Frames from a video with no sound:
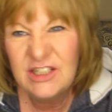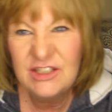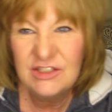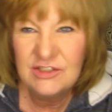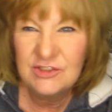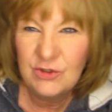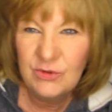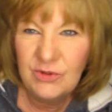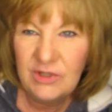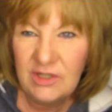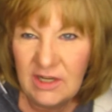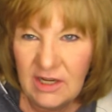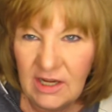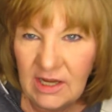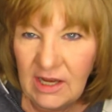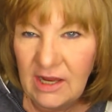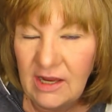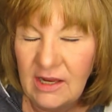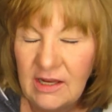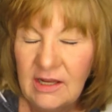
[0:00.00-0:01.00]
you a story
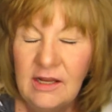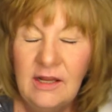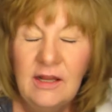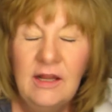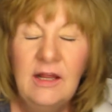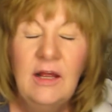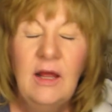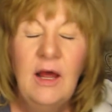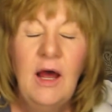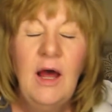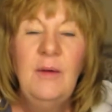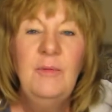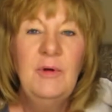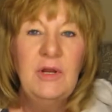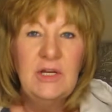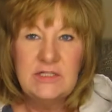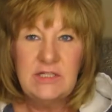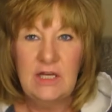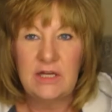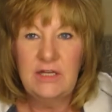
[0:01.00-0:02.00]
today. I'm
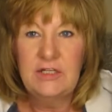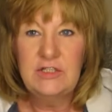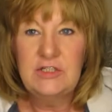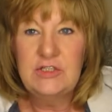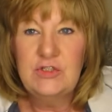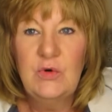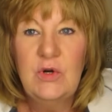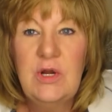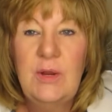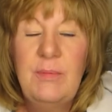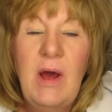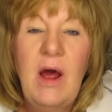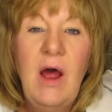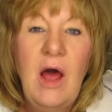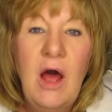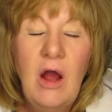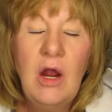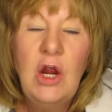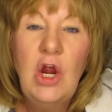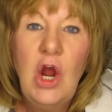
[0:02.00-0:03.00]
going to tell you a story about
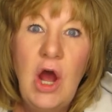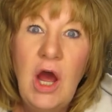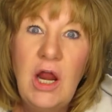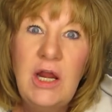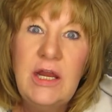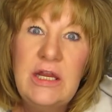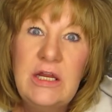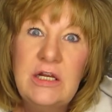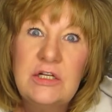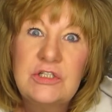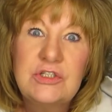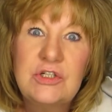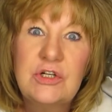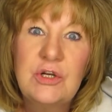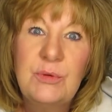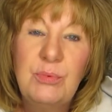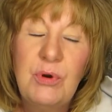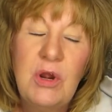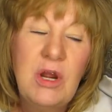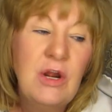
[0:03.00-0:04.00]
how God answered
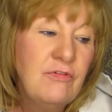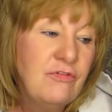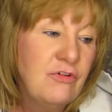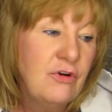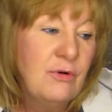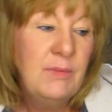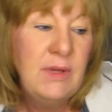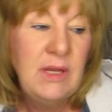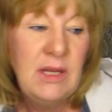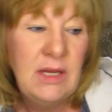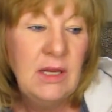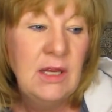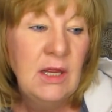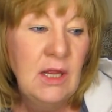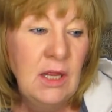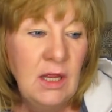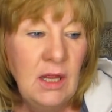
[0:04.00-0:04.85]
a prayer for me.